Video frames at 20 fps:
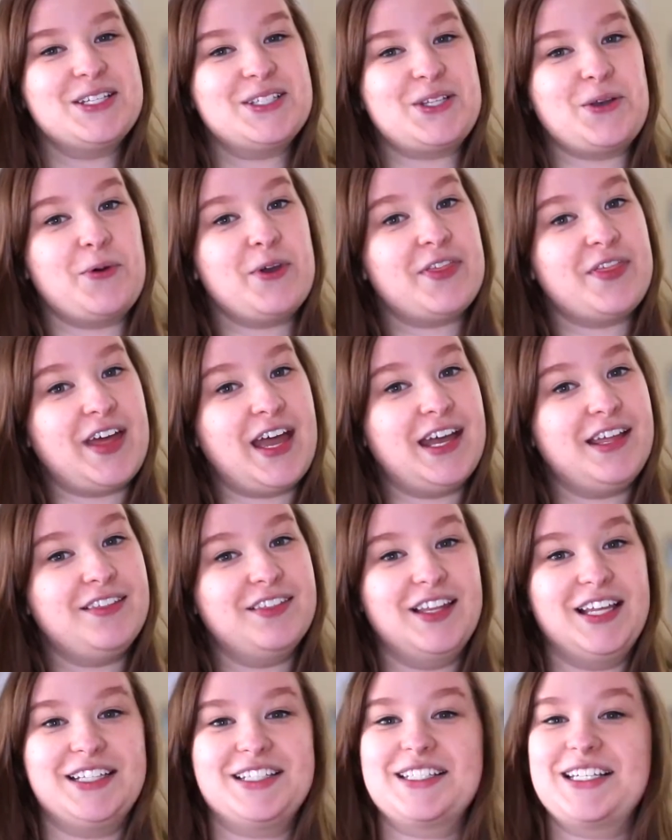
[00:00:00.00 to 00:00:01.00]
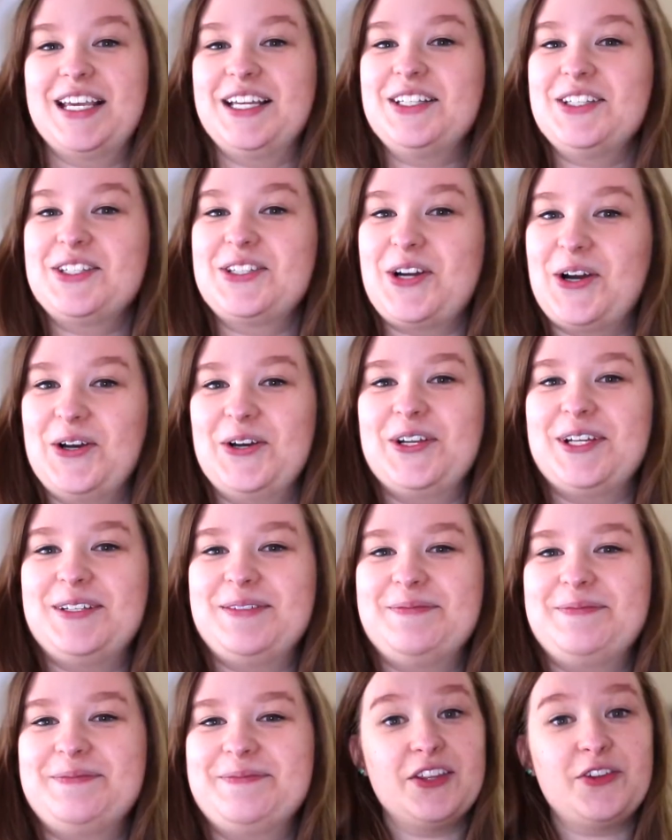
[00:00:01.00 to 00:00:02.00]
So with that, let's get
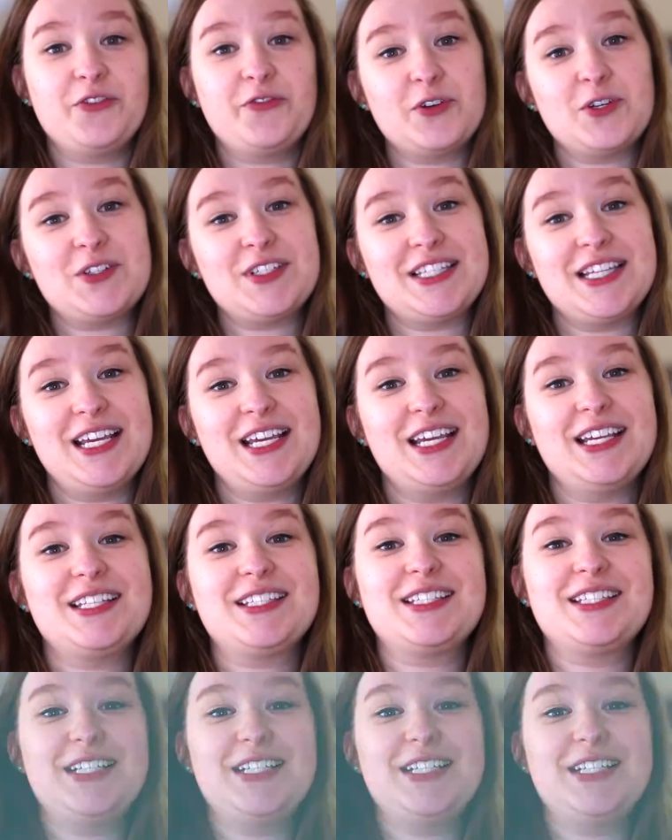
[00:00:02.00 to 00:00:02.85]
started. The first thing is